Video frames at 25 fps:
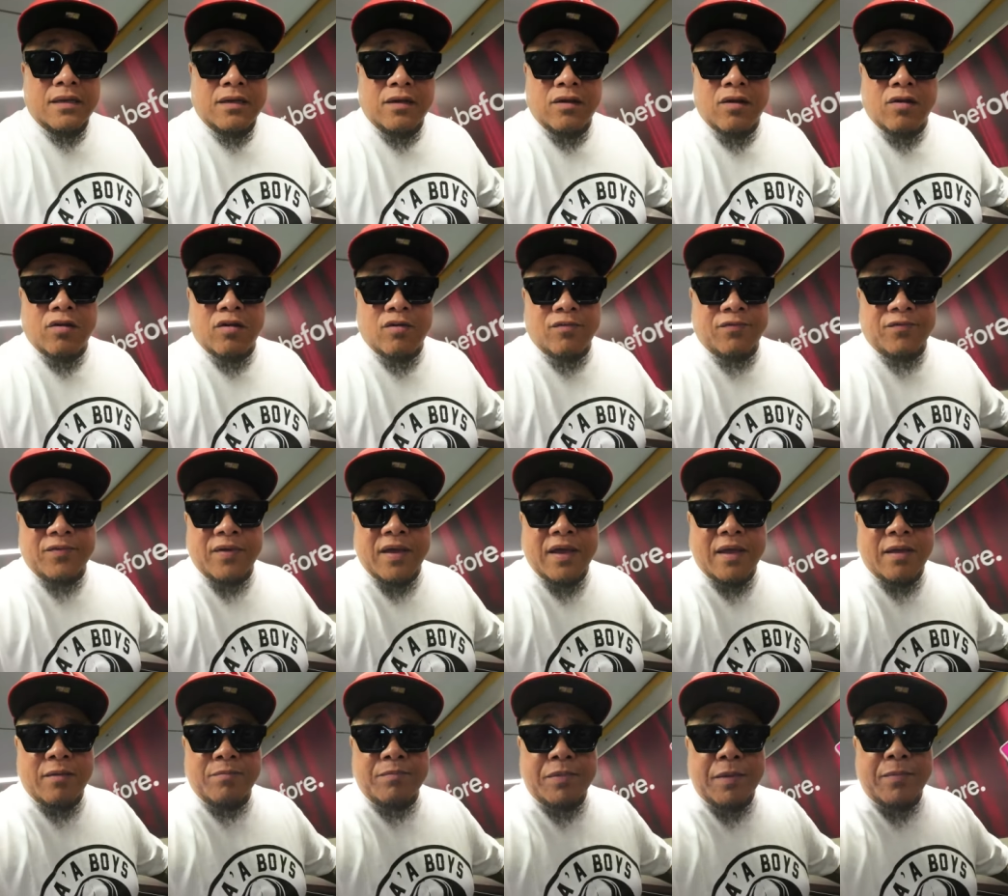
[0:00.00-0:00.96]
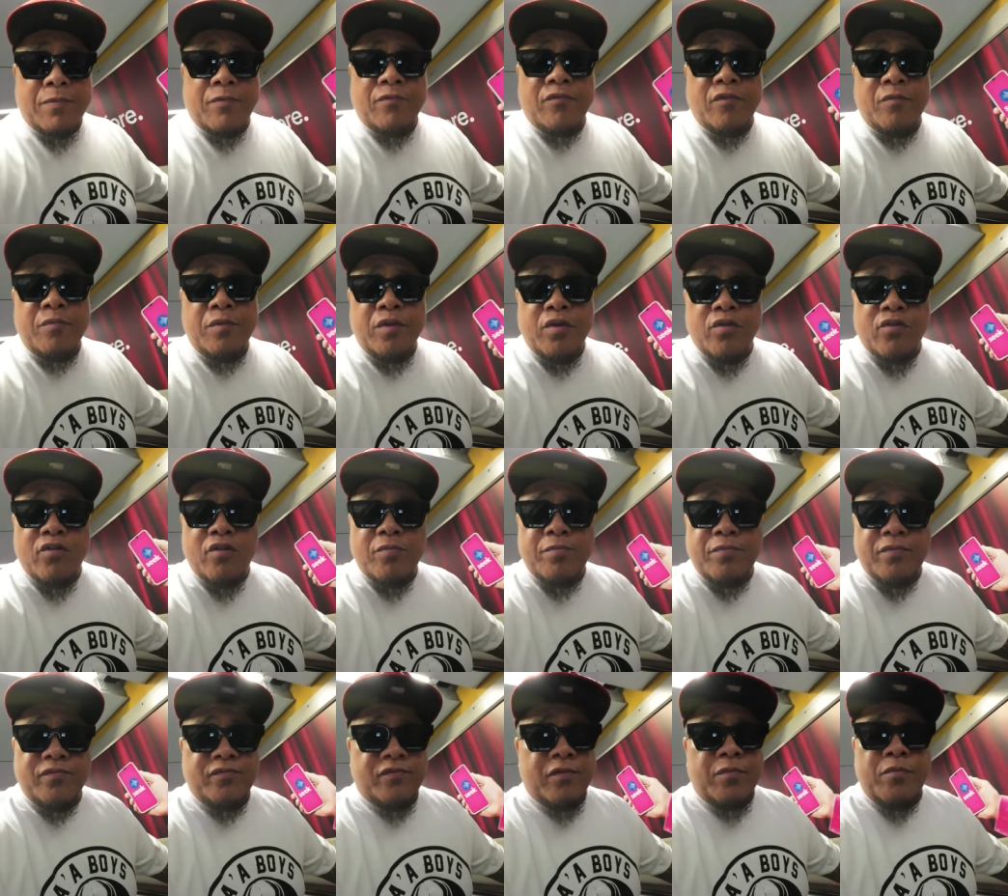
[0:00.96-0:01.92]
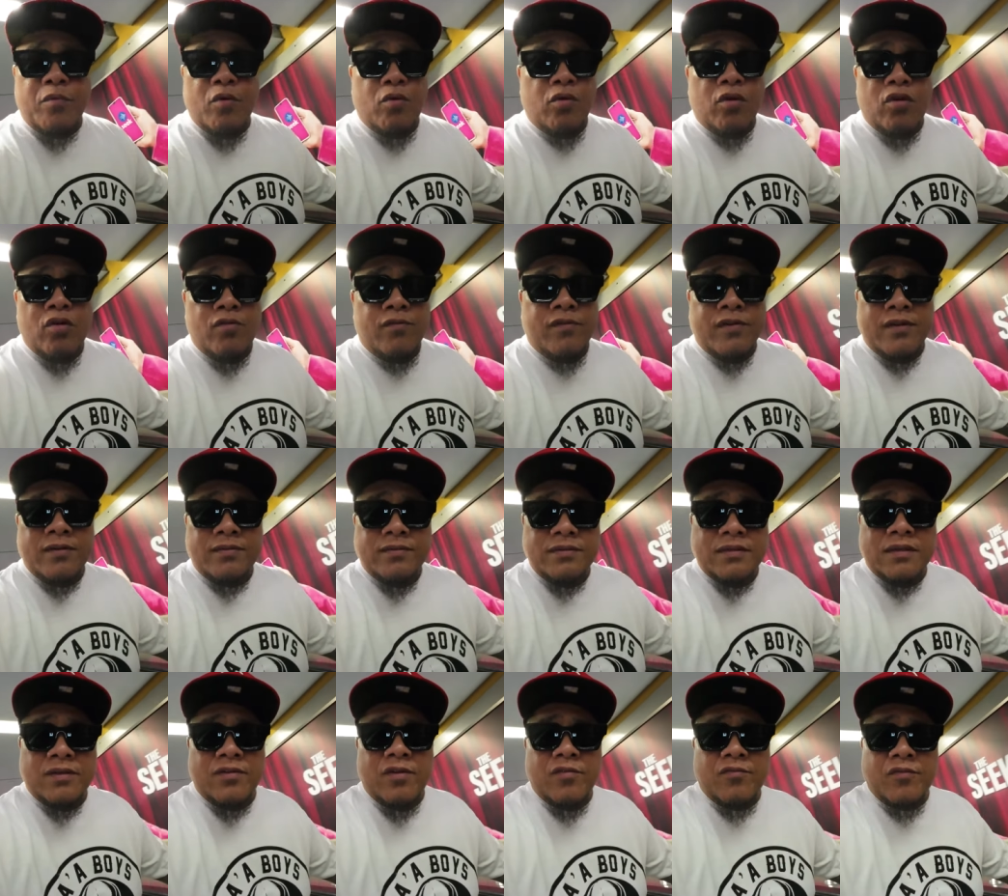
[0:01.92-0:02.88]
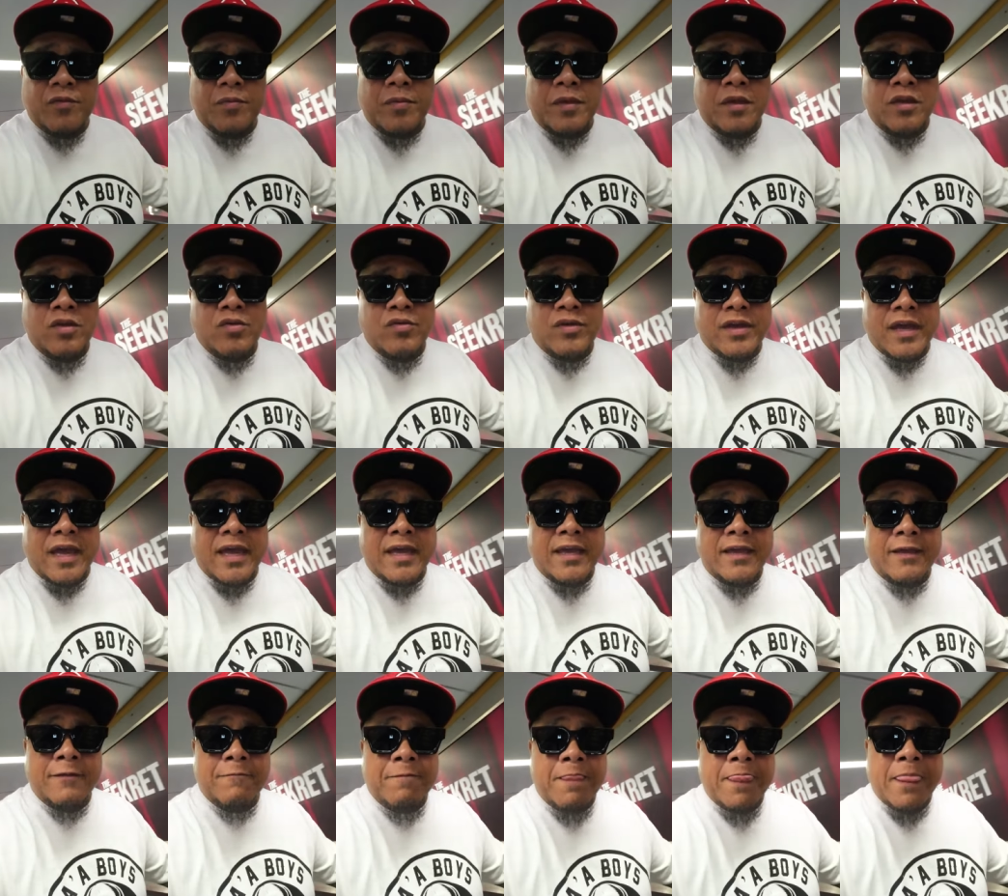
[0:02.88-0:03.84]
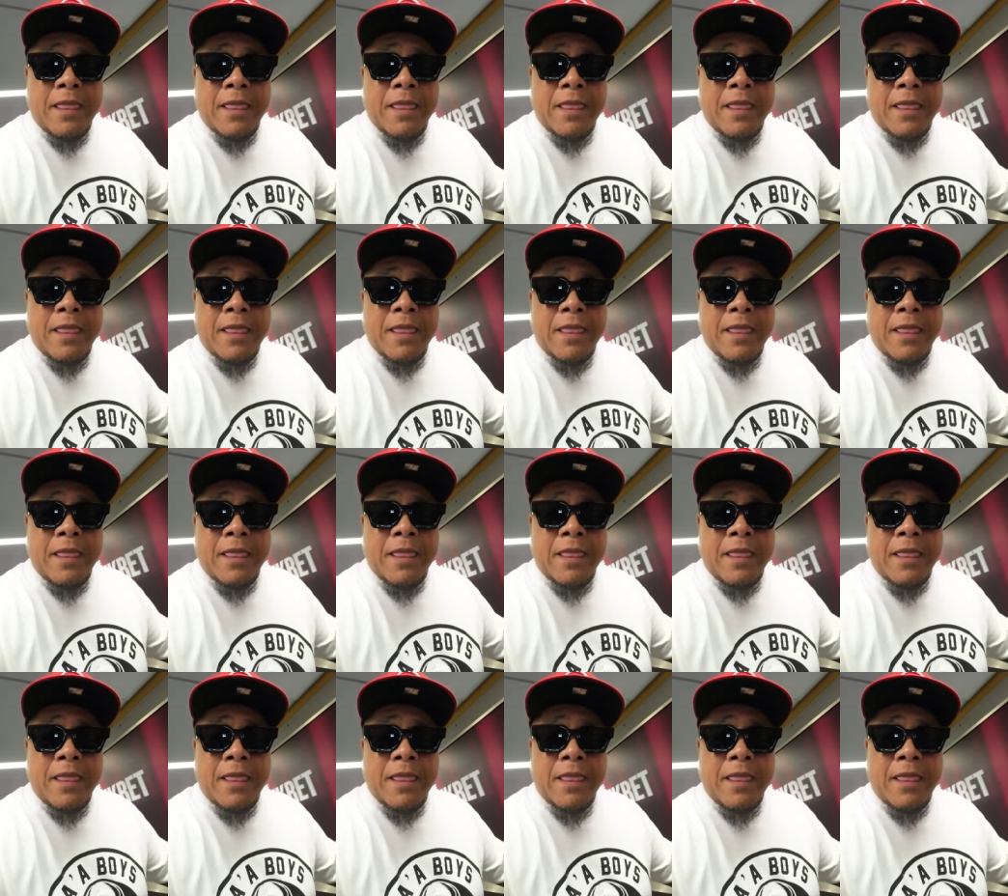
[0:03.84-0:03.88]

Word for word: a lot of uh, people from Europe, from all over, you know, from the UK.